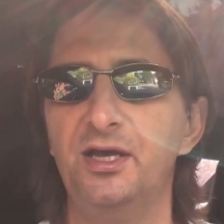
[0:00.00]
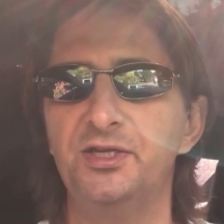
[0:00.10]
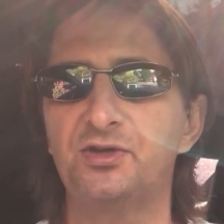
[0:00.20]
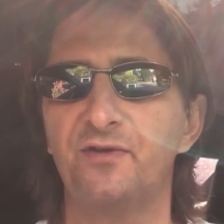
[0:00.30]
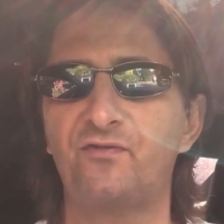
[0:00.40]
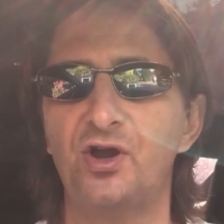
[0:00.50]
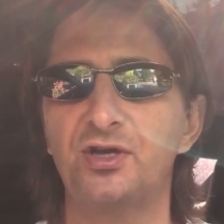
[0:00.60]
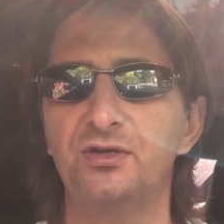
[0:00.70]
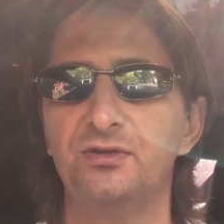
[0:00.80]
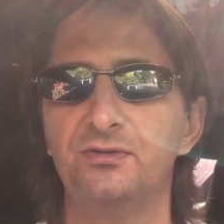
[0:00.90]
It's got a
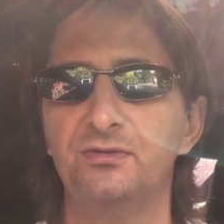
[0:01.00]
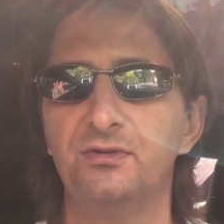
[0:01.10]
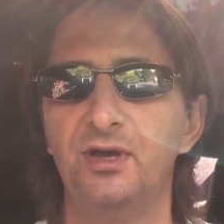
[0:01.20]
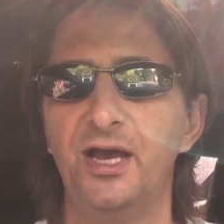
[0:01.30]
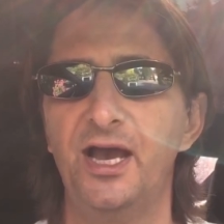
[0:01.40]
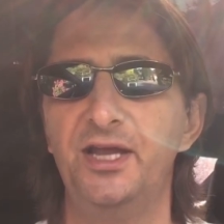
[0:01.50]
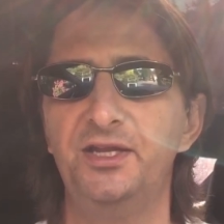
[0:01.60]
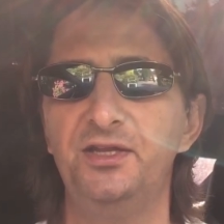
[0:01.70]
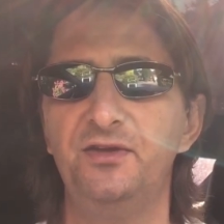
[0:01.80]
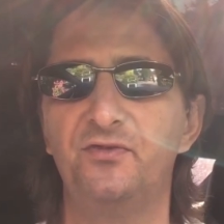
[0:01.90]
frunk,
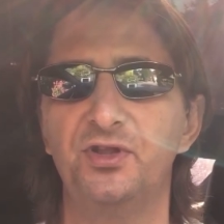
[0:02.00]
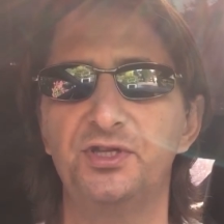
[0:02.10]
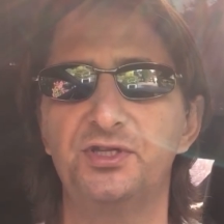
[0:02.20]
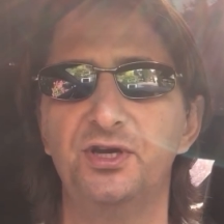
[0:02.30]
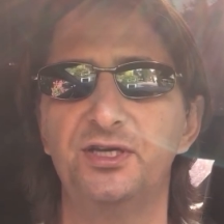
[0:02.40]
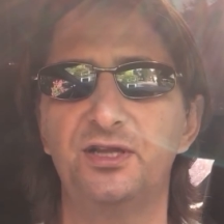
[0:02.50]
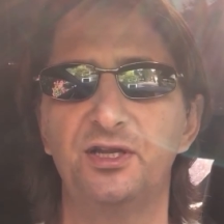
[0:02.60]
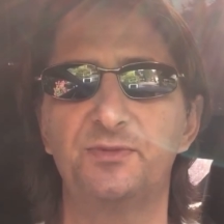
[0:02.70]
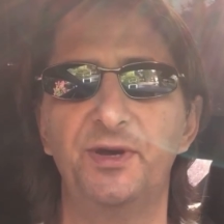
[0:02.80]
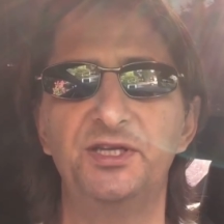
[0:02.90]
handy. You've got this nice
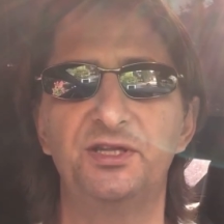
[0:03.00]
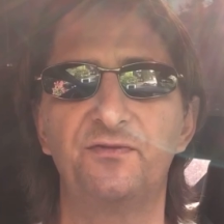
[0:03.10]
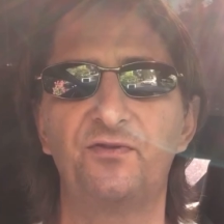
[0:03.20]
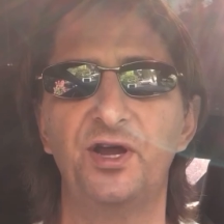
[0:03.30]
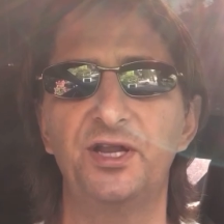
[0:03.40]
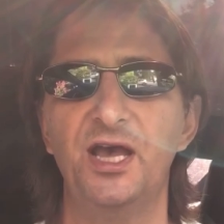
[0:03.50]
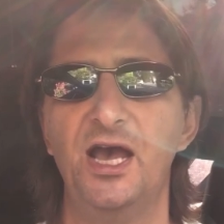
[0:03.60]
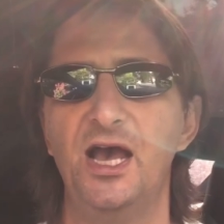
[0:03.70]
little space at the front